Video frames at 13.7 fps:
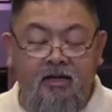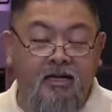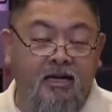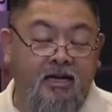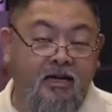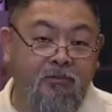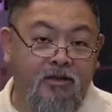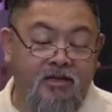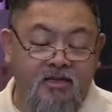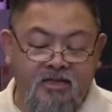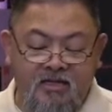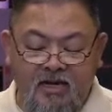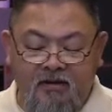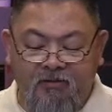and I'm going to
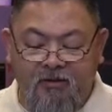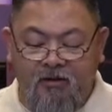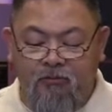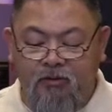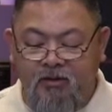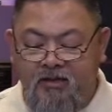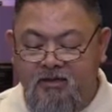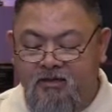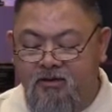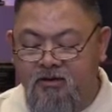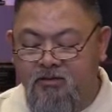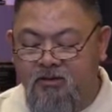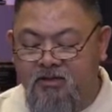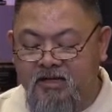save it, and what that's going to
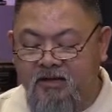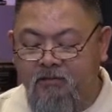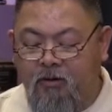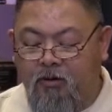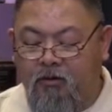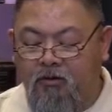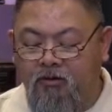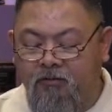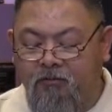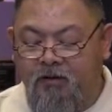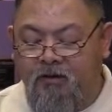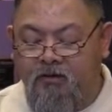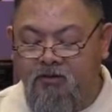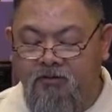do is save all the
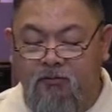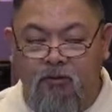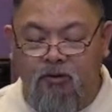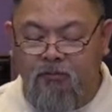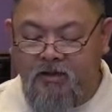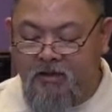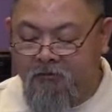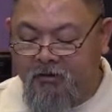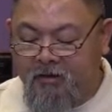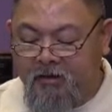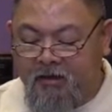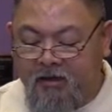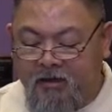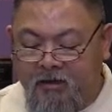files for me,
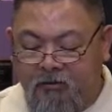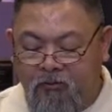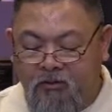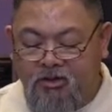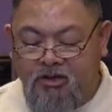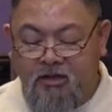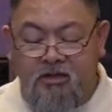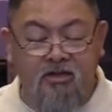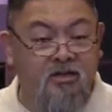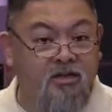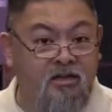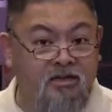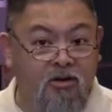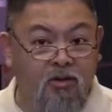and I want to change it to
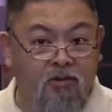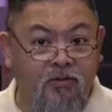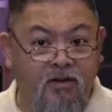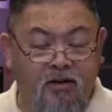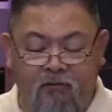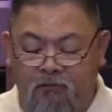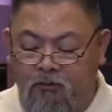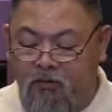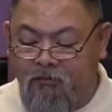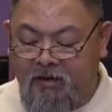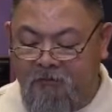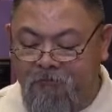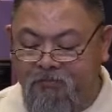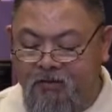this OVF
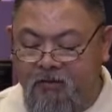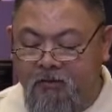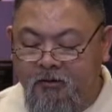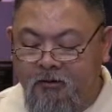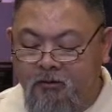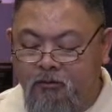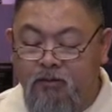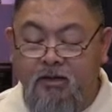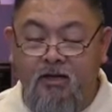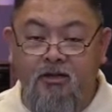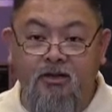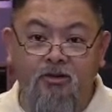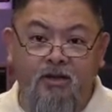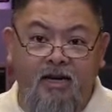format. When I
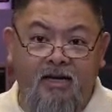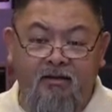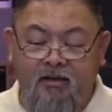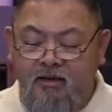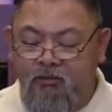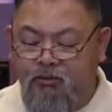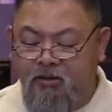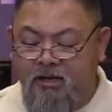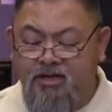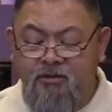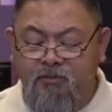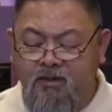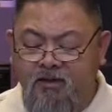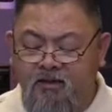do that, it will
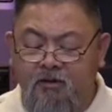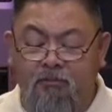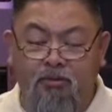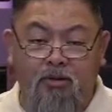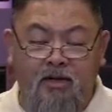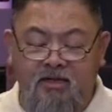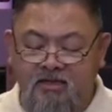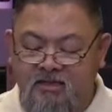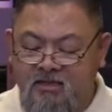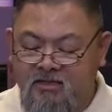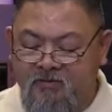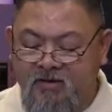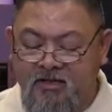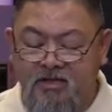actually begin the
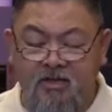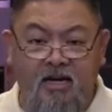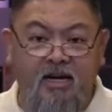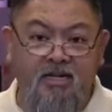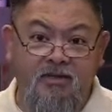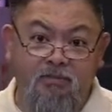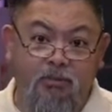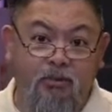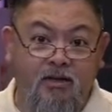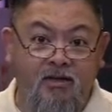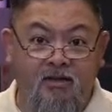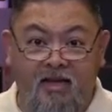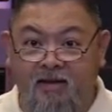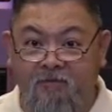process of actually
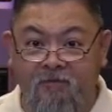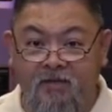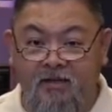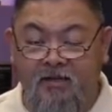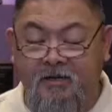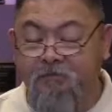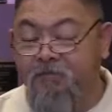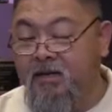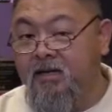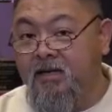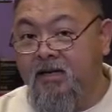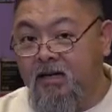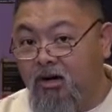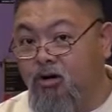exporting that VM
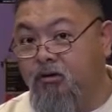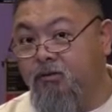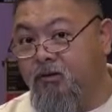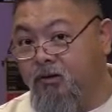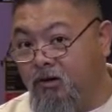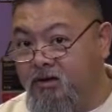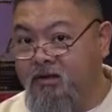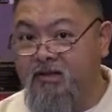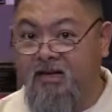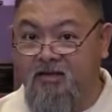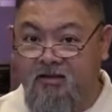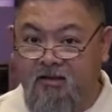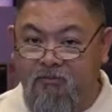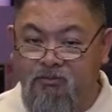over onto
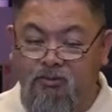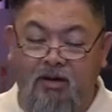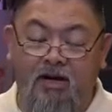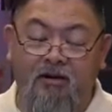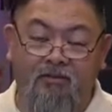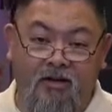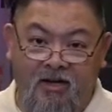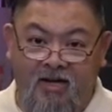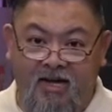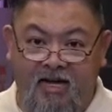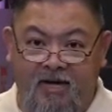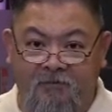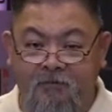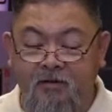that thumb drive that I
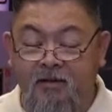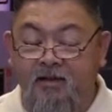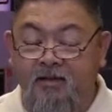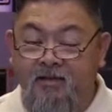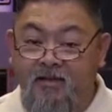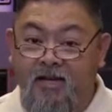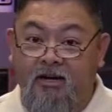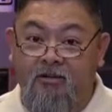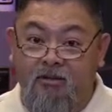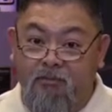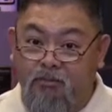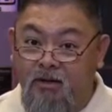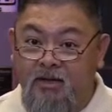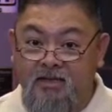have. Now, the
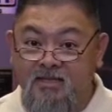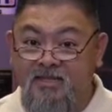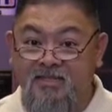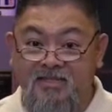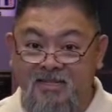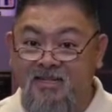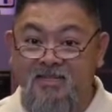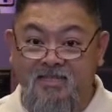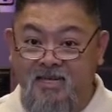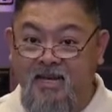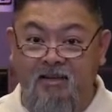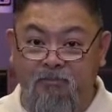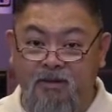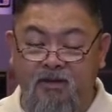process does
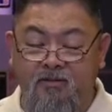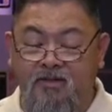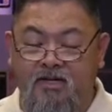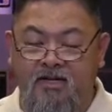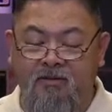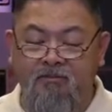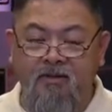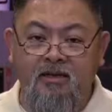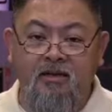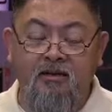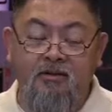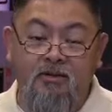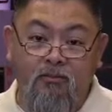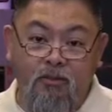take a bit of time,
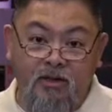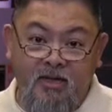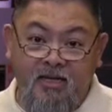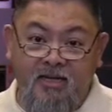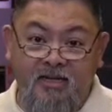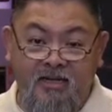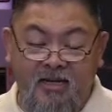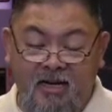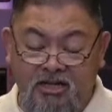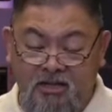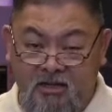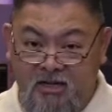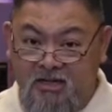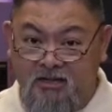so I went ahead and
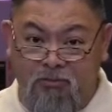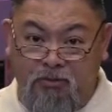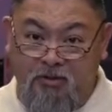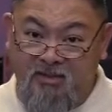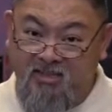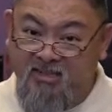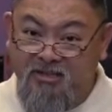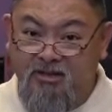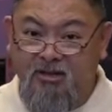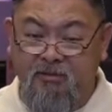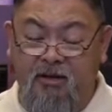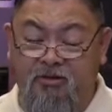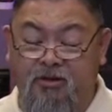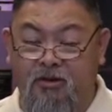actually exported it. It took
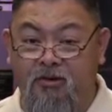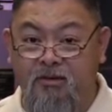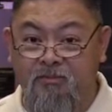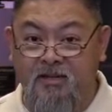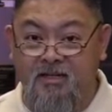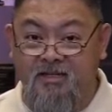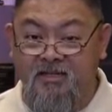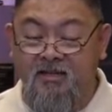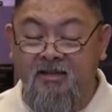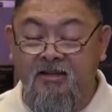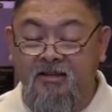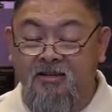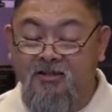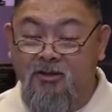about 30 minutes,
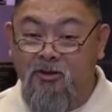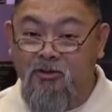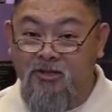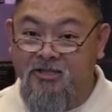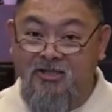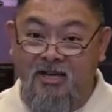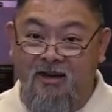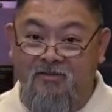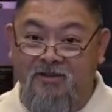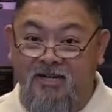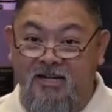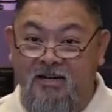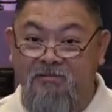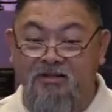so to save
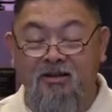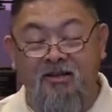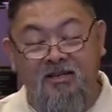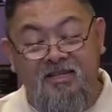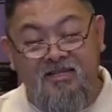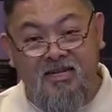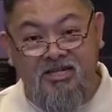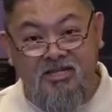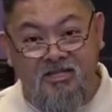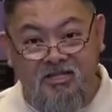times, it's actually